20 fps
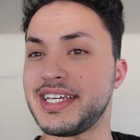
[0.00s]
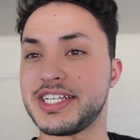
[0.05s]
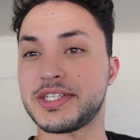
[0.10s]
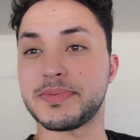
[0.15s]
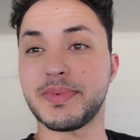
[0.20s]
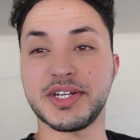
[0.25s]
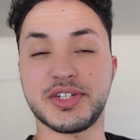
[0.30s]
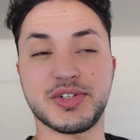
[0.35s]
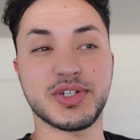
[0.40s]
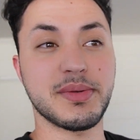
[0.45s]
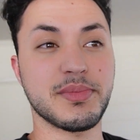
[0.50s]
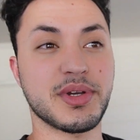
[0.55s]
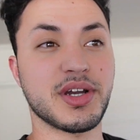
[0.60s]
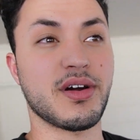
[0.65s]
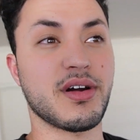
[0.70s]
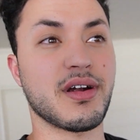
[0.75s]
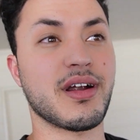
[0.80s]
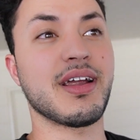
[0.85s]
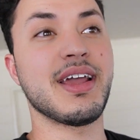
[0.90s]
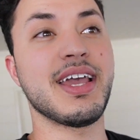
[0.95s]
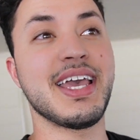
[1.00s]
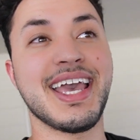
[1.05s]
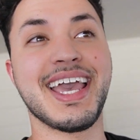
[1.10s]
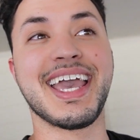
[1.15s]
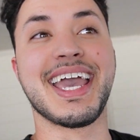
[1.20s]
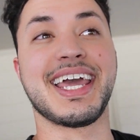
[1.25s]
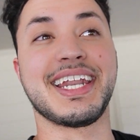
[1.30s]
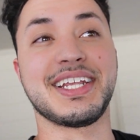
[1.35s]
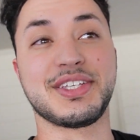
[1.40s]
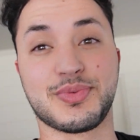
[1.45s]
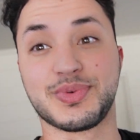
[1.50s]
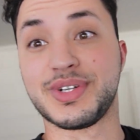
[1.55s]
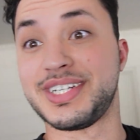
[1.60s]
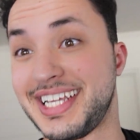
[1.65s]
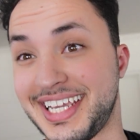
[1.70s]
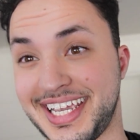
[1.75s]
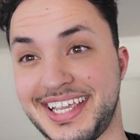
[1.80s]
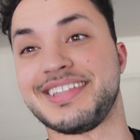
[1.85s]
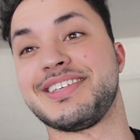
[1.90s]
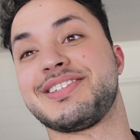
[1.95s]
It's my dream car, and it's
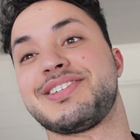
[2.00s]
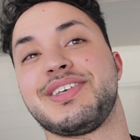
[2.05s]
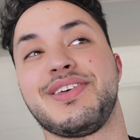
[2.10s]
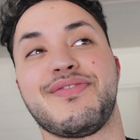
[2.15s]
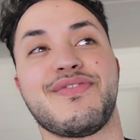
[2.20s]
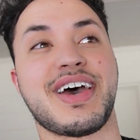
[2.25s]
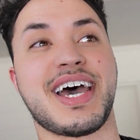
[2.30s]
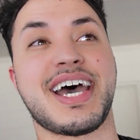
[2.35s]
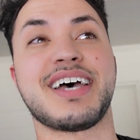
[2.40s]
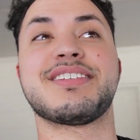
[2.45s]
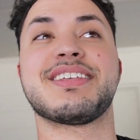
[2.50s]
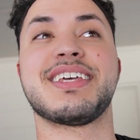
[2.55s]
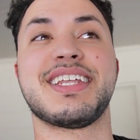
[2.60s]
ridiculously fast.